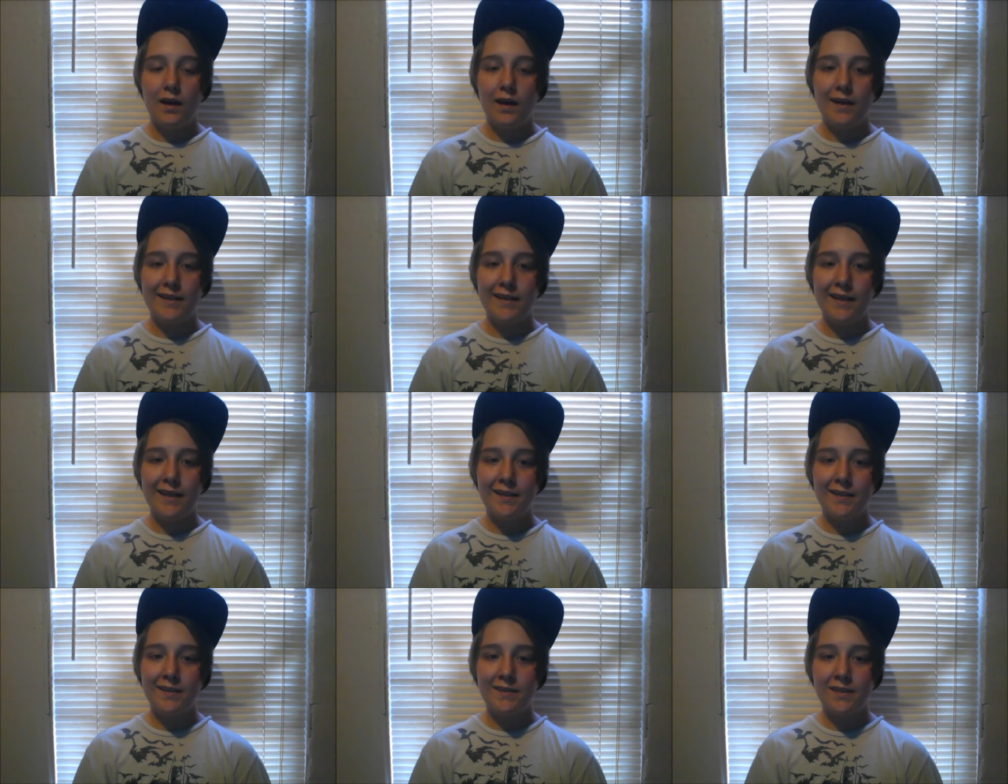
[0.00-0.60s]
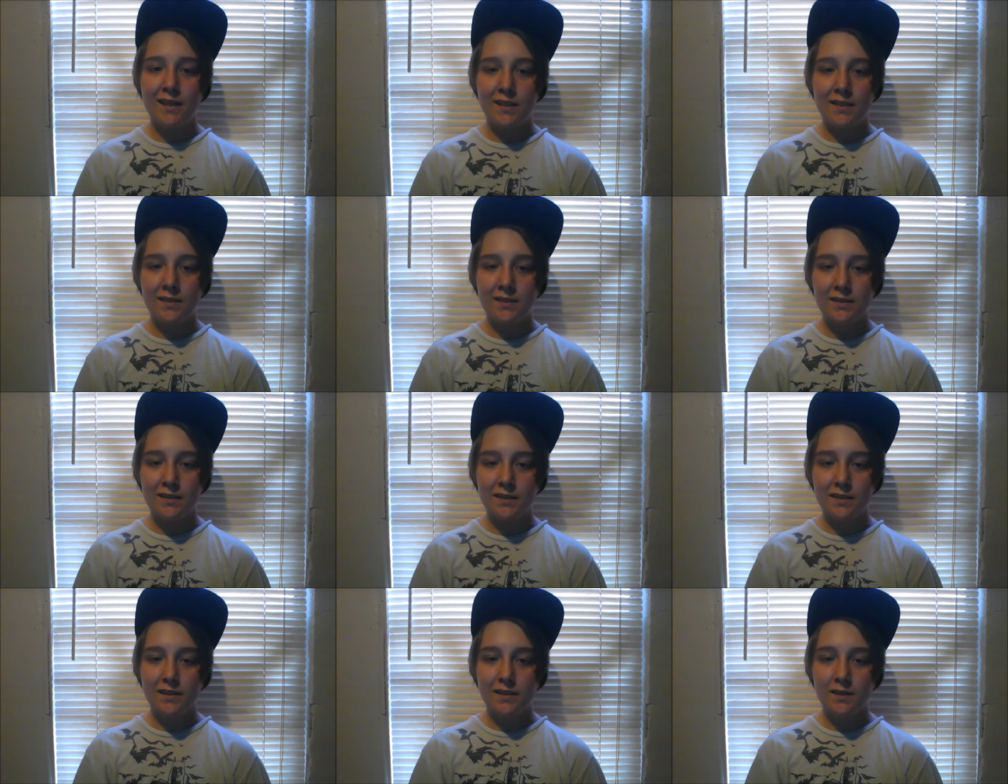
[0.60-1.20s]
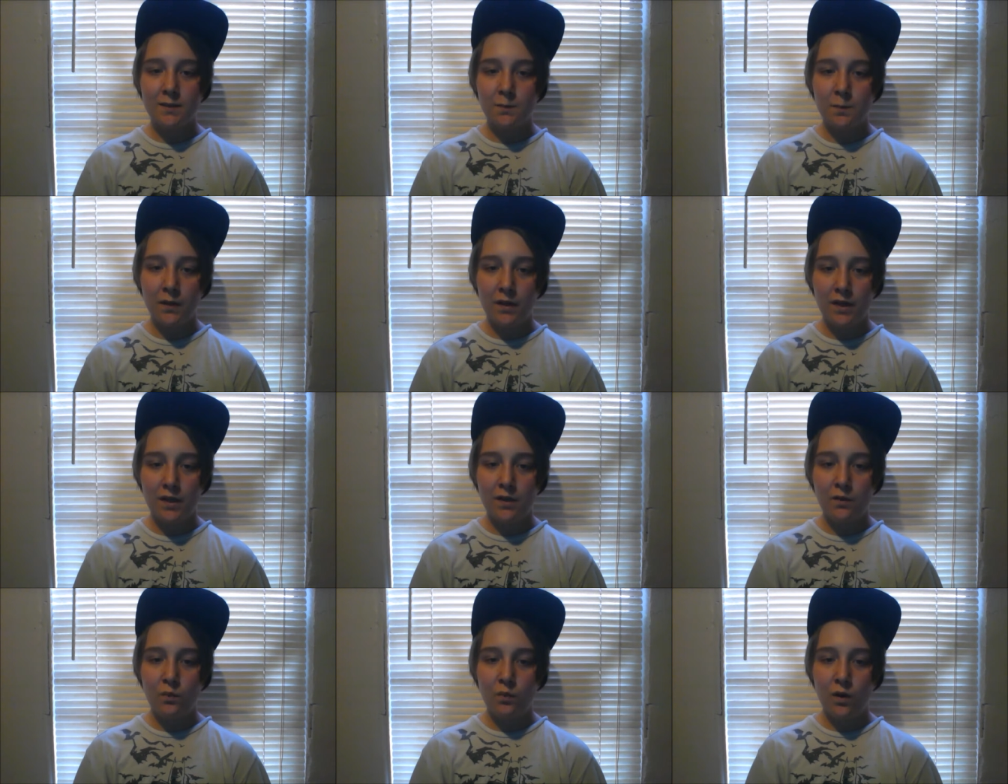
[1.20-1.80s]
I can't exactly
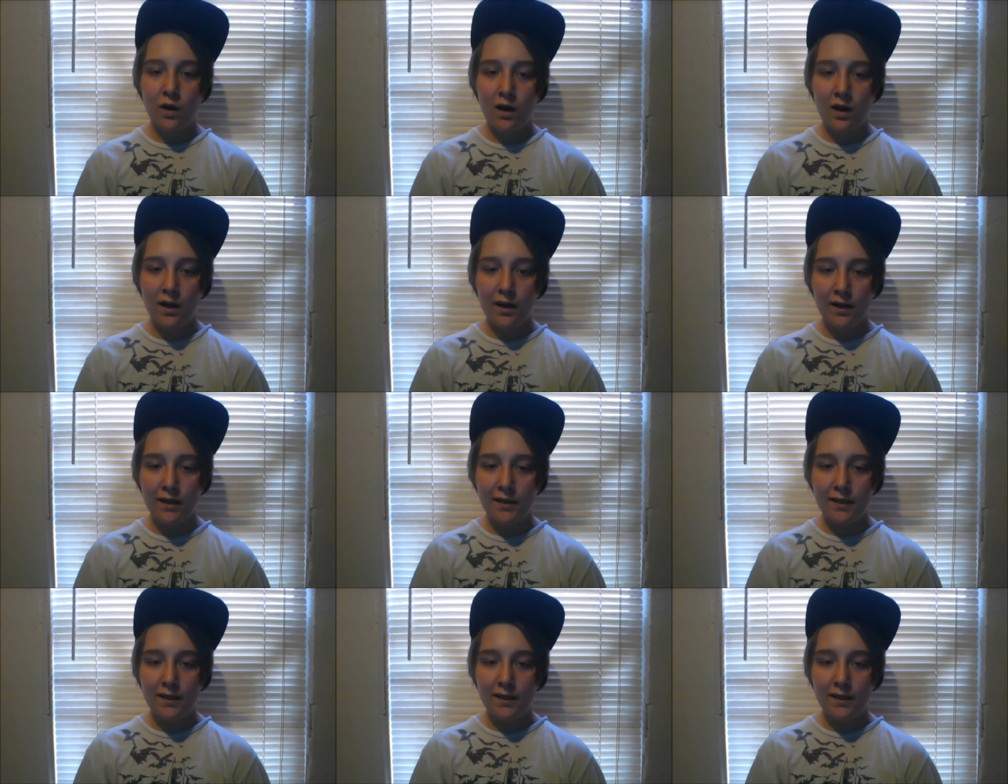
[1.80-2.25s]
explain why.